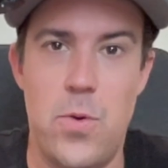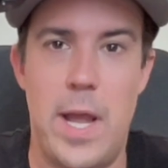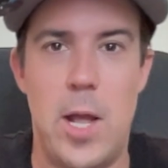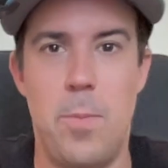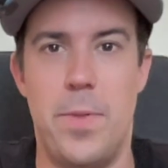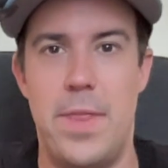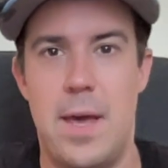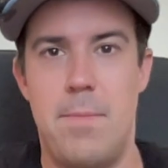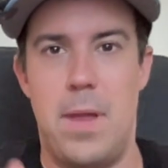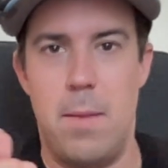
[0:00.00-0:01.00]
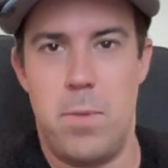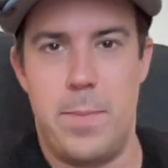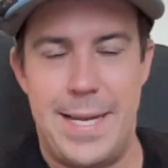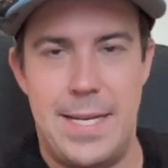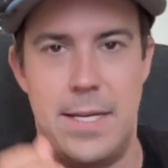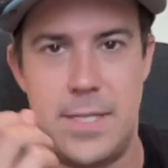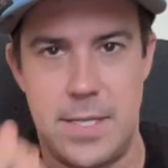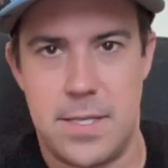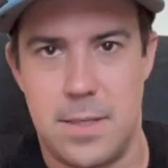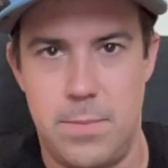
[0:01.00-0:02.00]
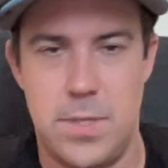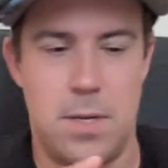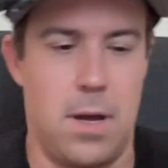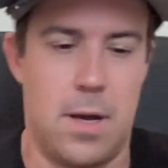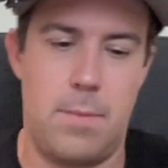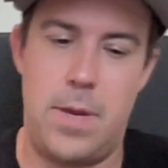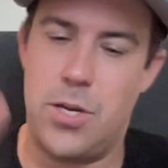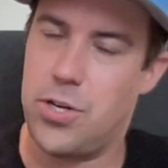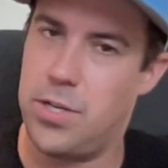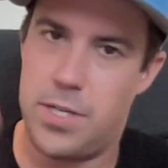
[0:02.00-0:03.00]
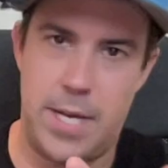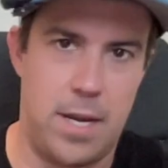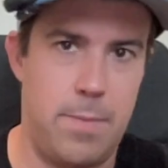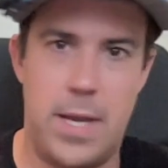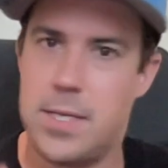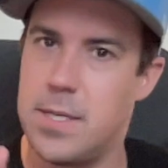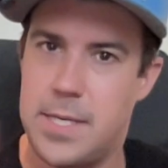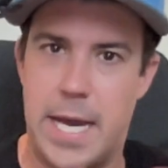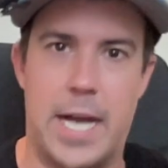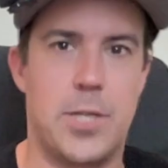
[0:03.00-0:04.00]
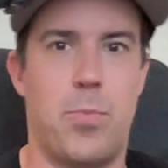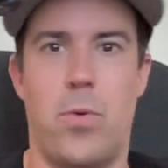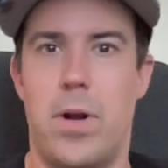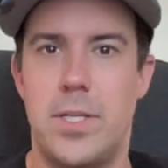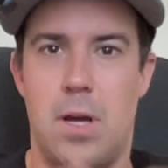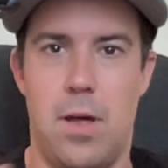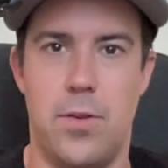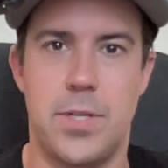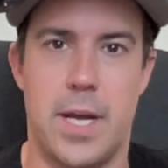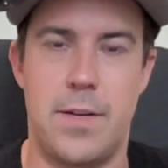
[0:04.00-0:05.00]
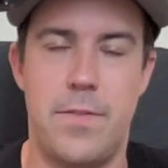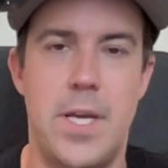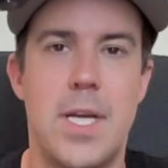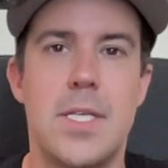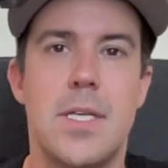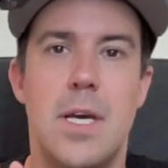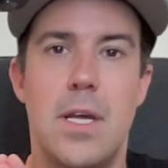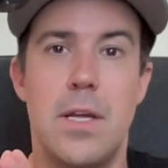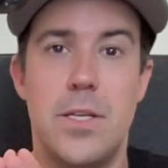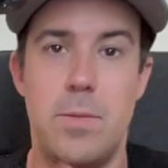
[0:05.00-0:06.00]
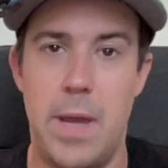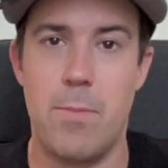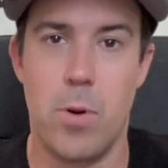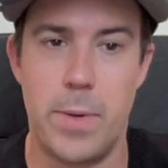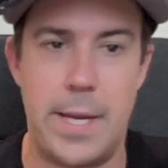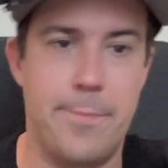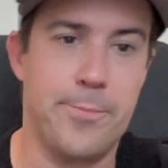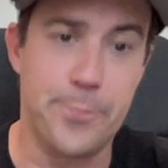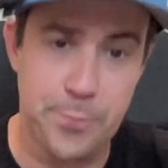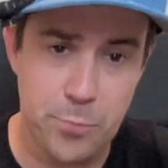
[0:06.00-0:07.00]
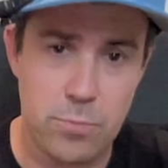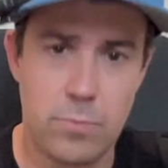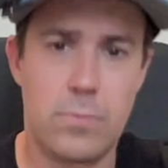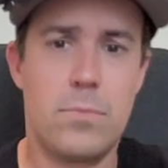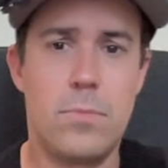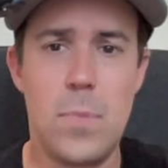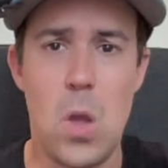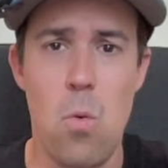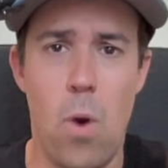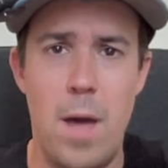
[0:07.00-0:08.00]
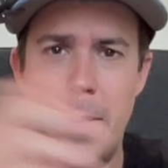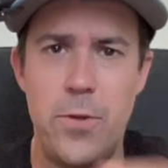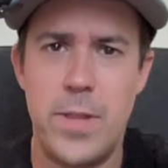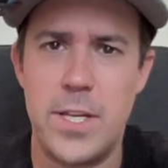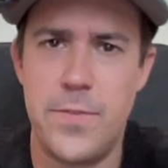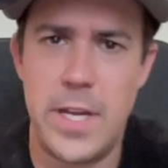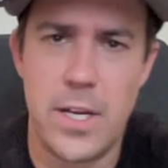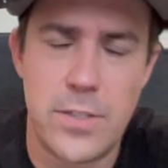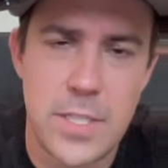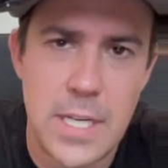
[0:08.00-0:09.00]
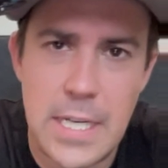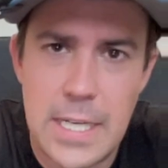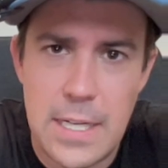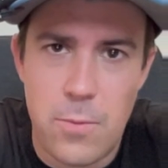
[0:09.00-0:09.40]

to help them implement systems, automations, databases, dashboards, all those kinds of things to make more money. Why am I doing these videos?